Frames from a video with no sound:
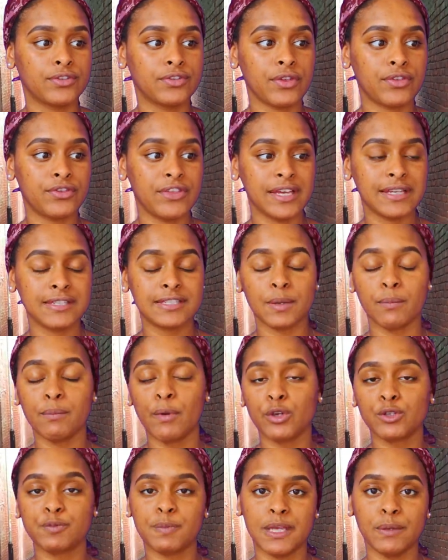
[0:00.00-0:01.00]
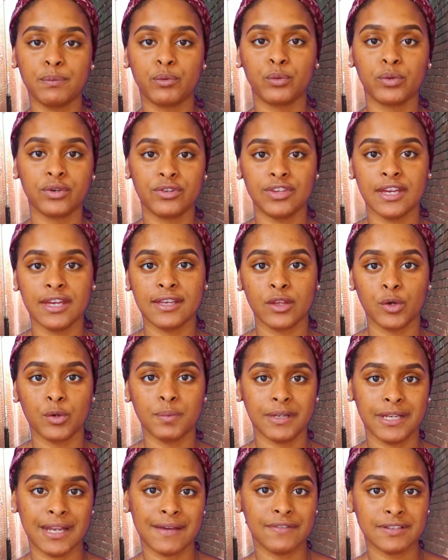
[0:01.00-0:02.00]
the things that most people would think that would
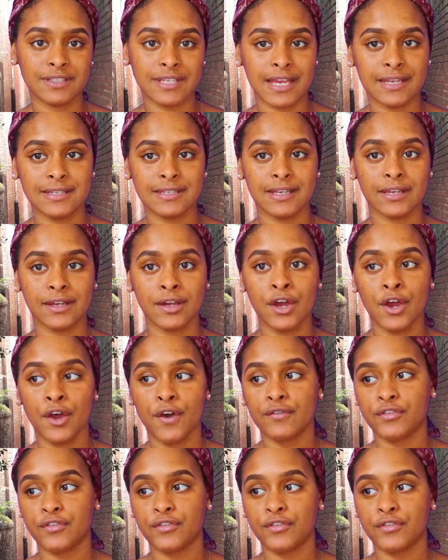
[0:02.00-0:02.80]
be levitating.